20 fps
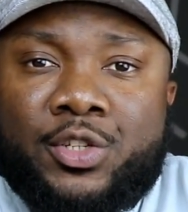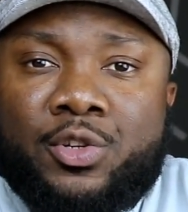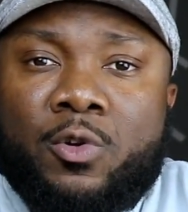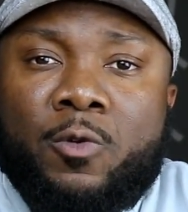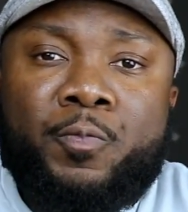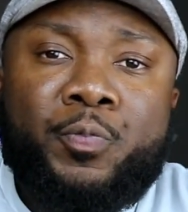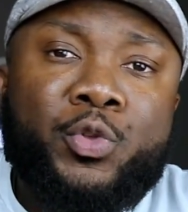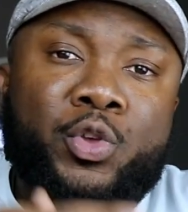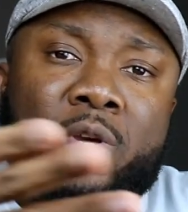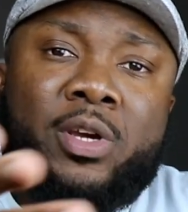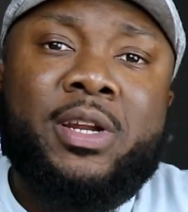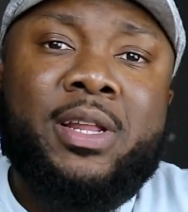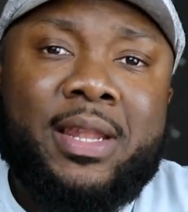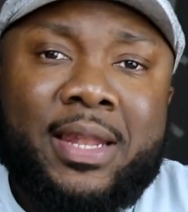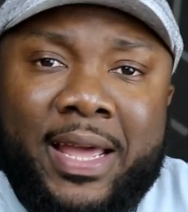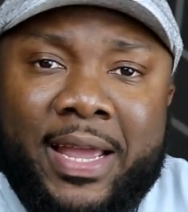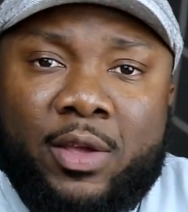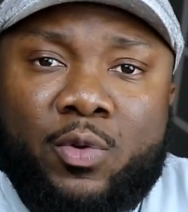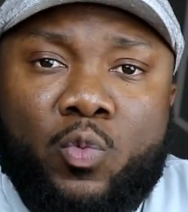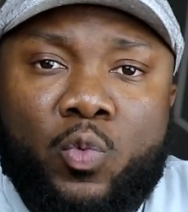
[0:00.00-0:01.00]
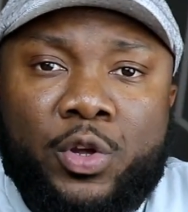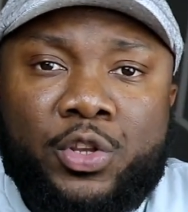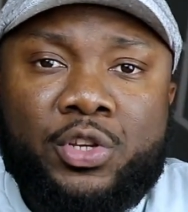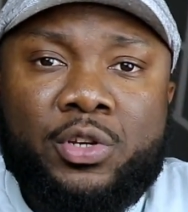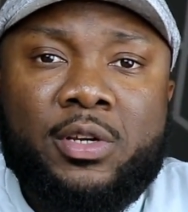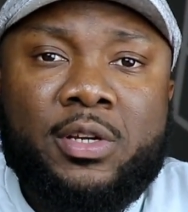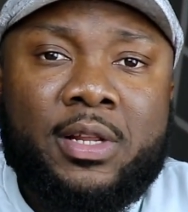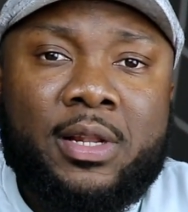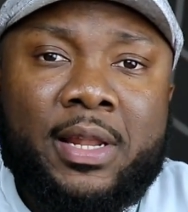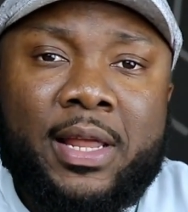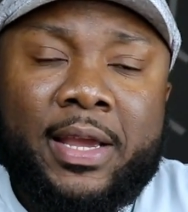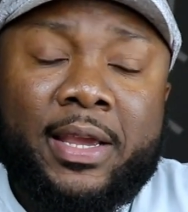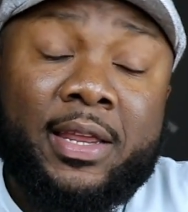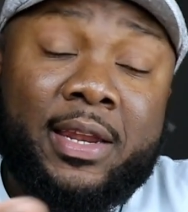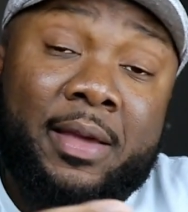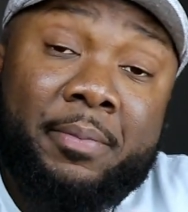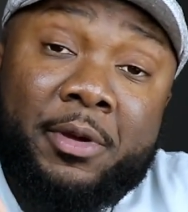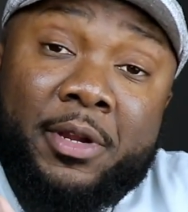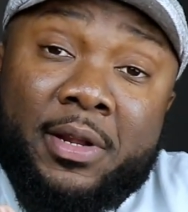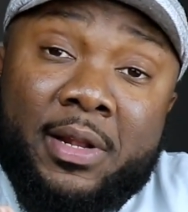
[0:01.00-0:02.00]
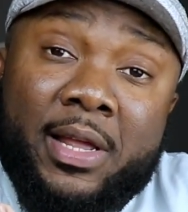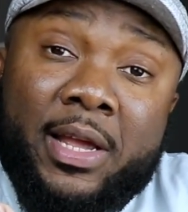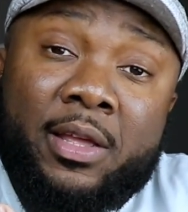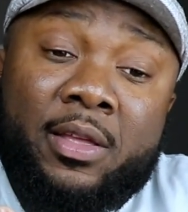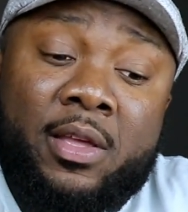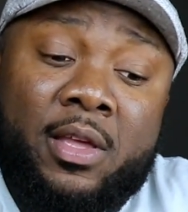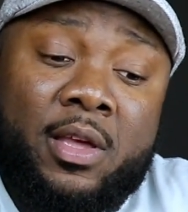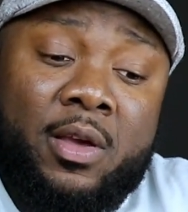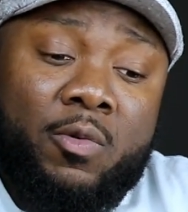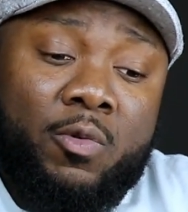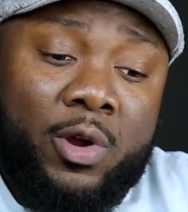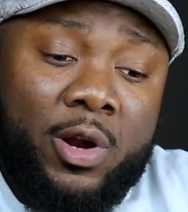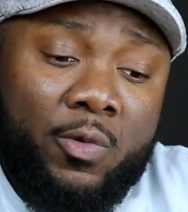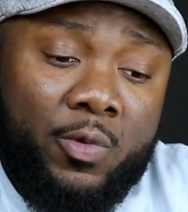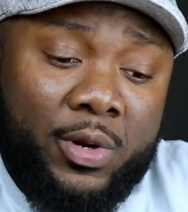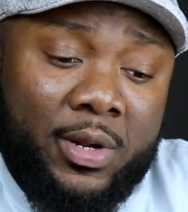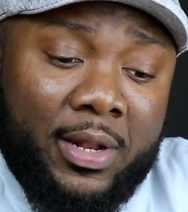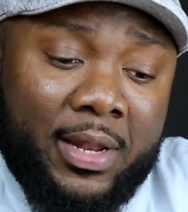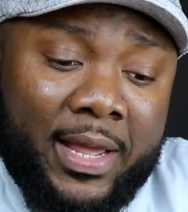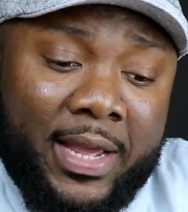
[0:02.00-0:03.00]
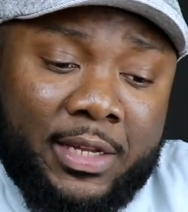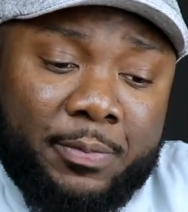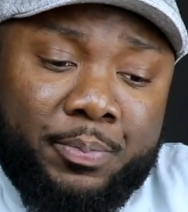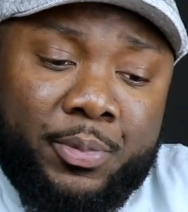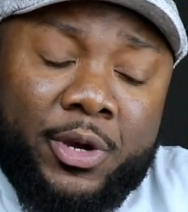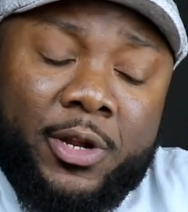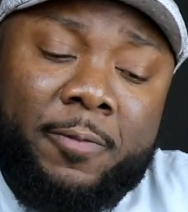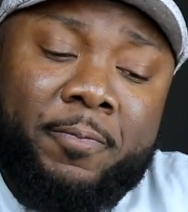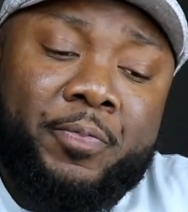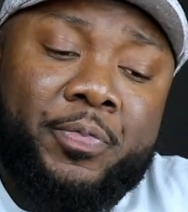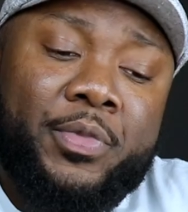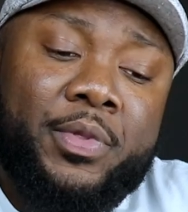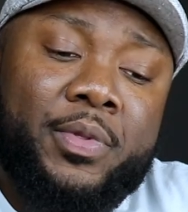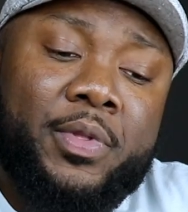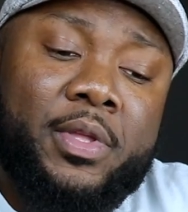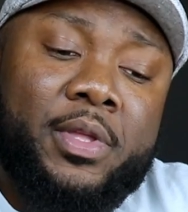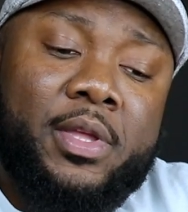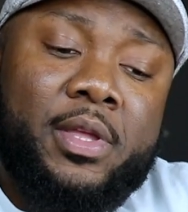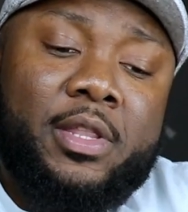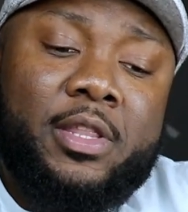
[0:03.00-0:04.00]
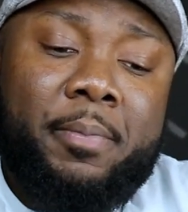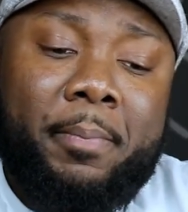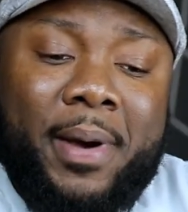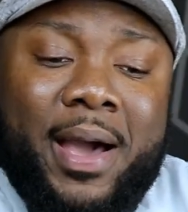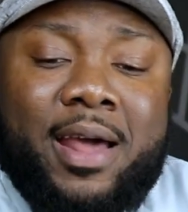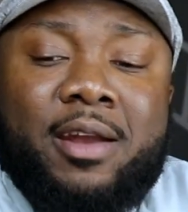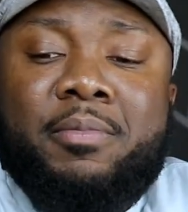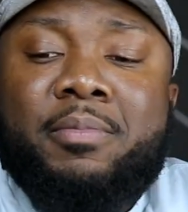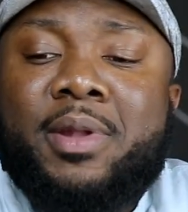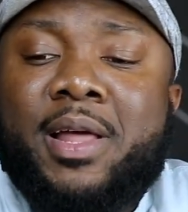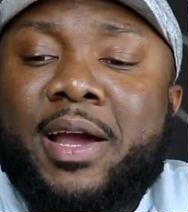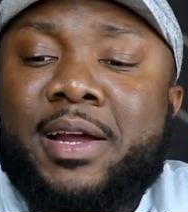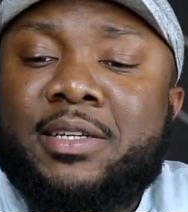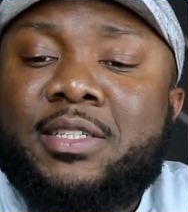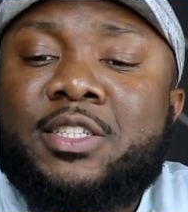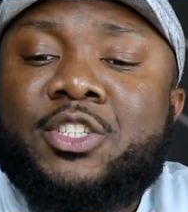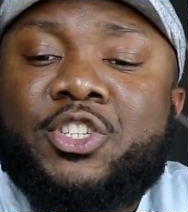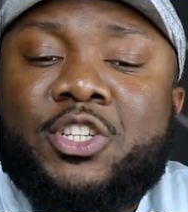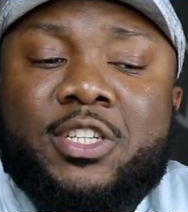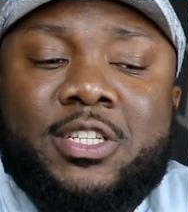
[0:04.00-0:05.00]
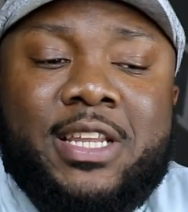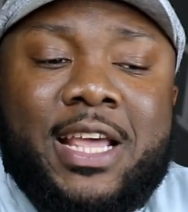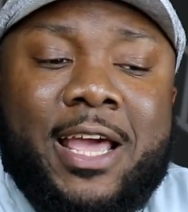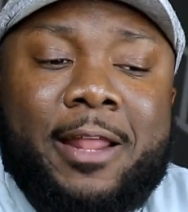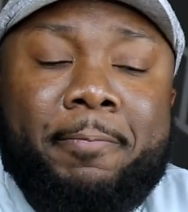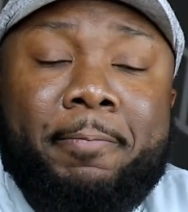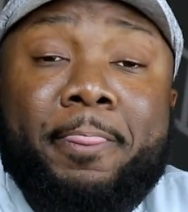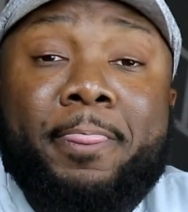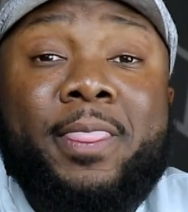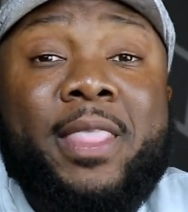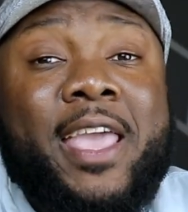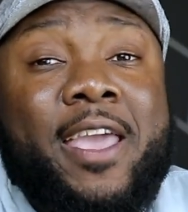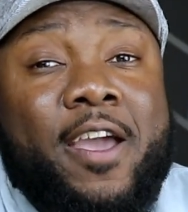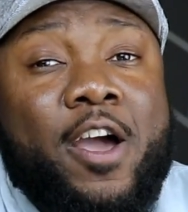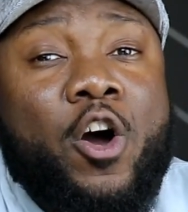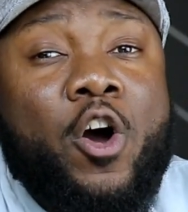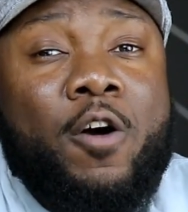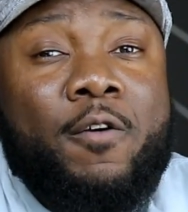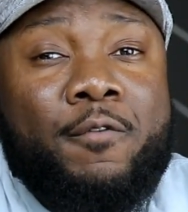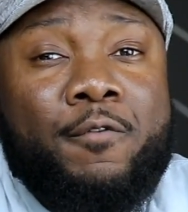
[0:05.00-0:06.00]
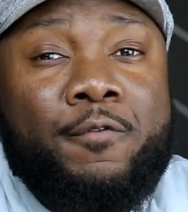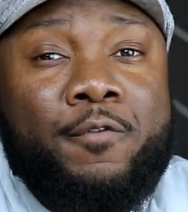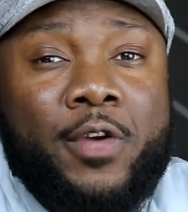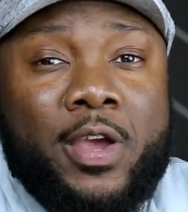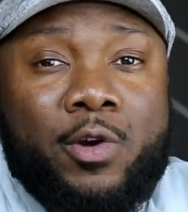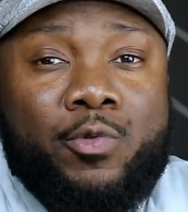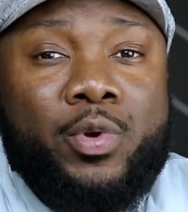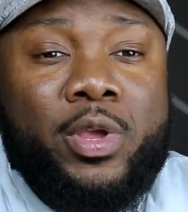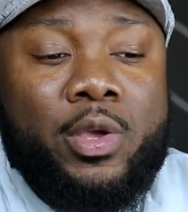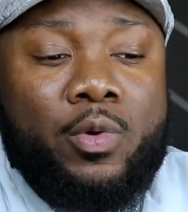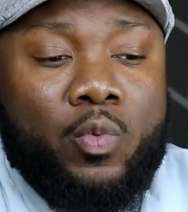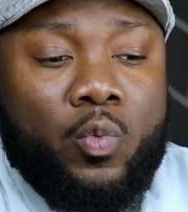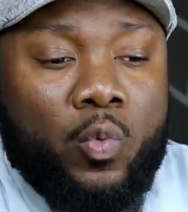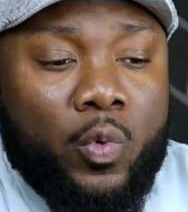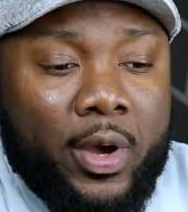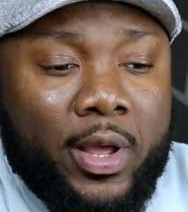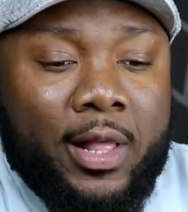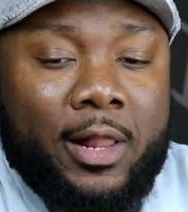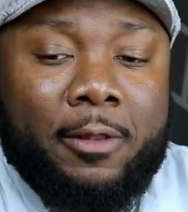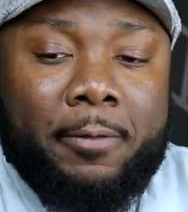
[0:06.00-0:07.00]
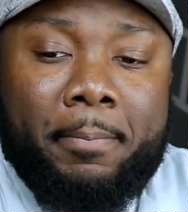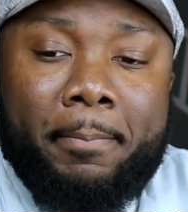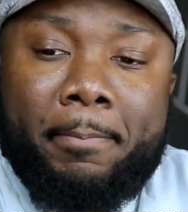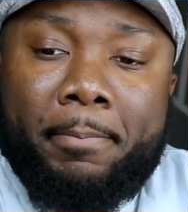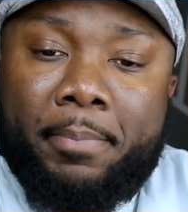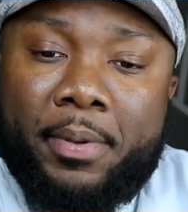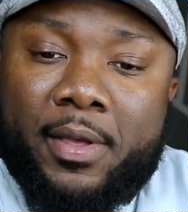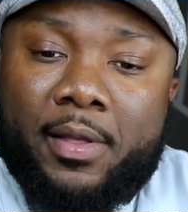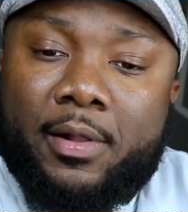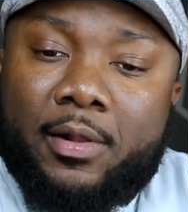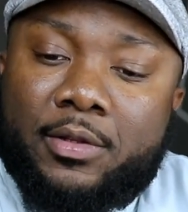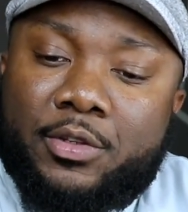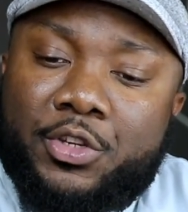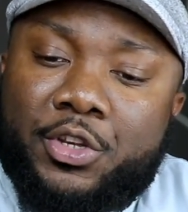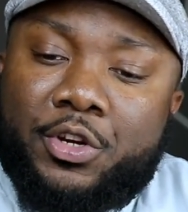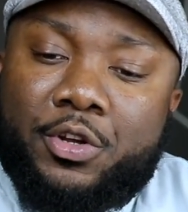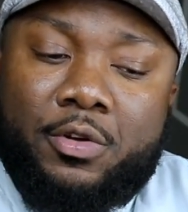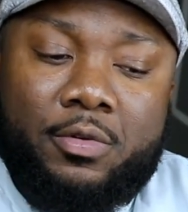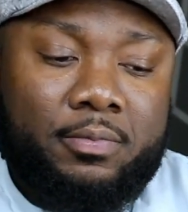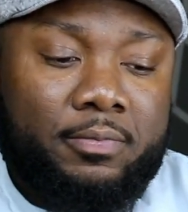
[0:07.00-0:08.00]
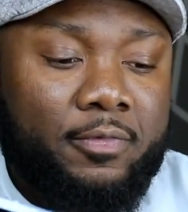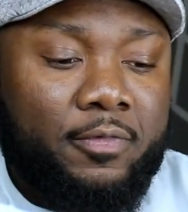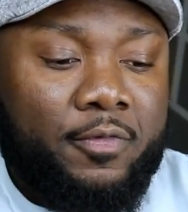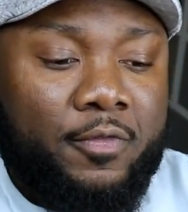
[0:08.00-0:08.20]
So you're gonna like what you're gonna like, and I'm gonna like what I wanna like. But the bottom line is just that they are very well built, you know,